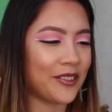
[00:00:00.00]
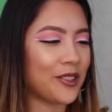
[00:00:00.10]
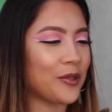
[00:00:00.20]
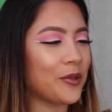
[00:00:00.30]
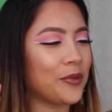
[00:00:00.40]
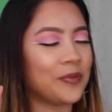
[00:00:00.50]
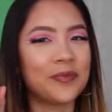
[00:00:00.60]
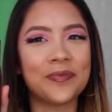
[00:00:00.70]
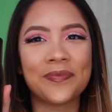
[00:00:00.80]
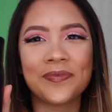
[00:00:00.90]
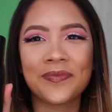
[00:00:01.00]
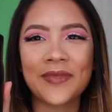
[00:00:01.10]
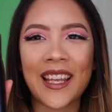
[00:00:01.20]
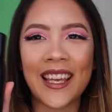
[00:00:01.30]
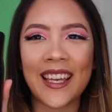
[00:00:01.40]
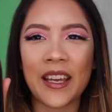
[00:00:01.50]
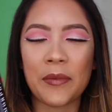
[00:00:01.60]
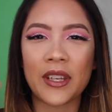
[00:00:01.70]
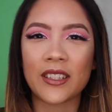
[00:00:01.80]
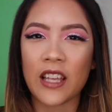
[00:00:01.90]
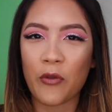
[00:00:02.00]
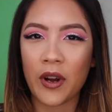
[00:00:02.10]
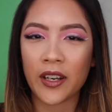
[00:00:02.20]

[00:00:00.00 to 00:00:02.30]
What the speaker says: two, because I